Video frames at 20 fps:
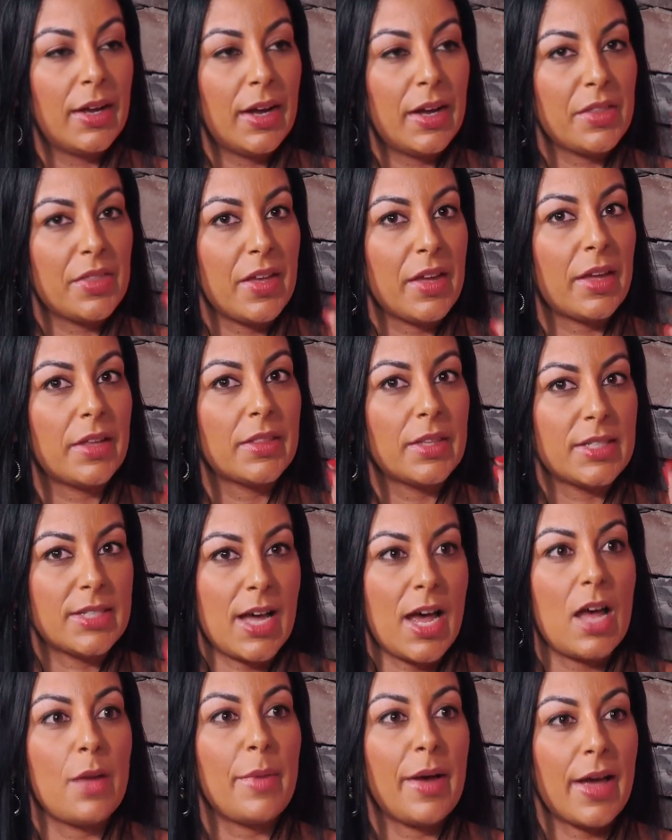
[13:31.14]
I think at the
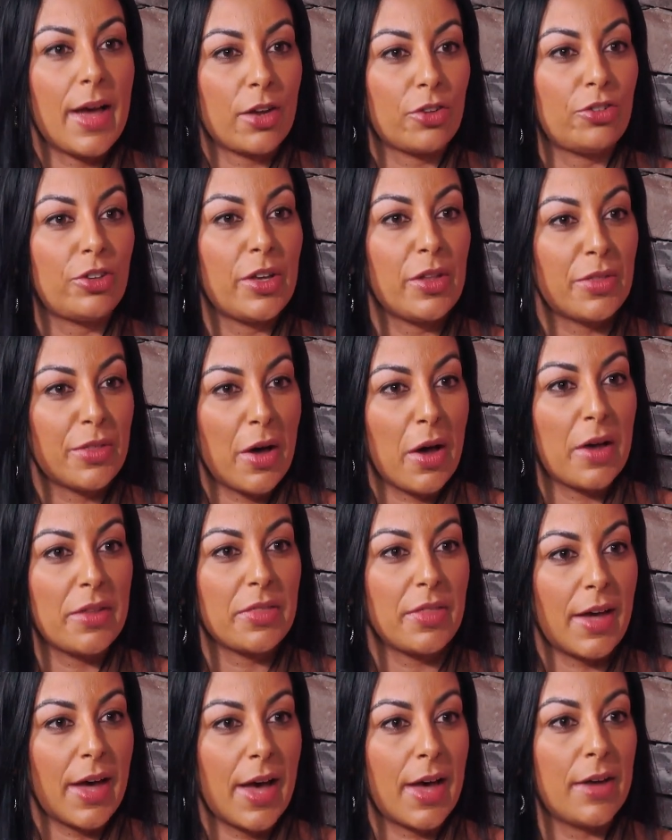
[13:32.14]
time I actually thought
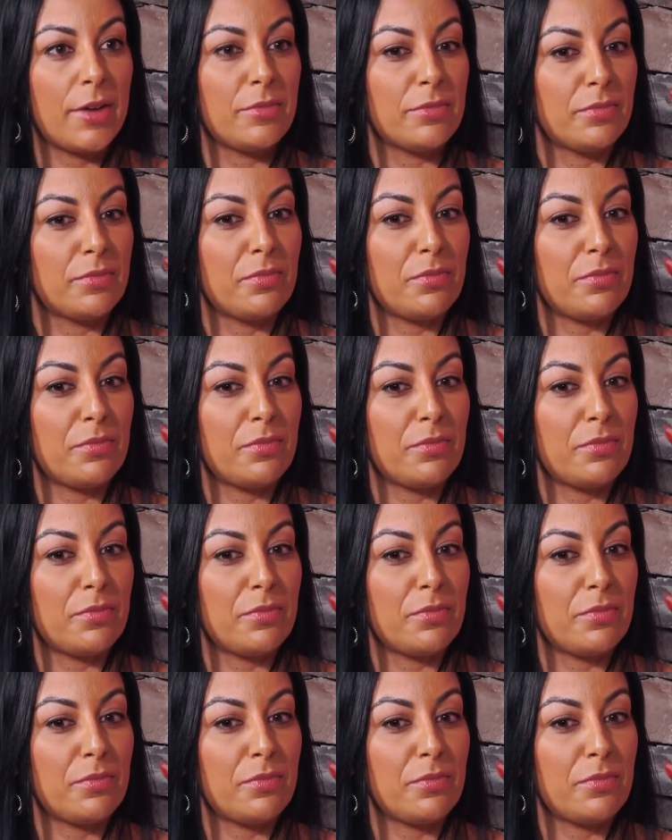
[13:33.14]
that